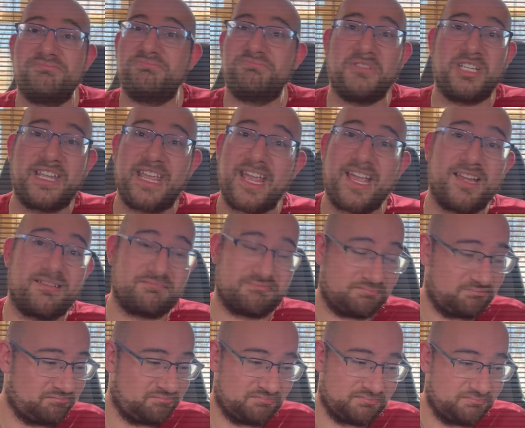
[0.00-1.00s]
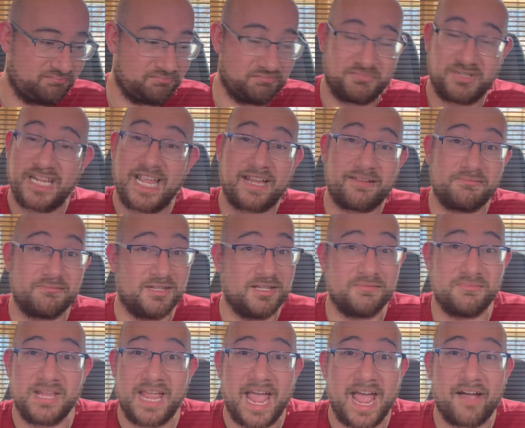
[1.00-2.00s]

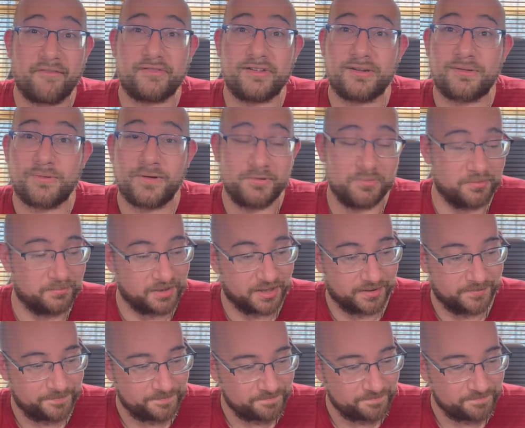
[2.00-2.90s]
You have to agree with me.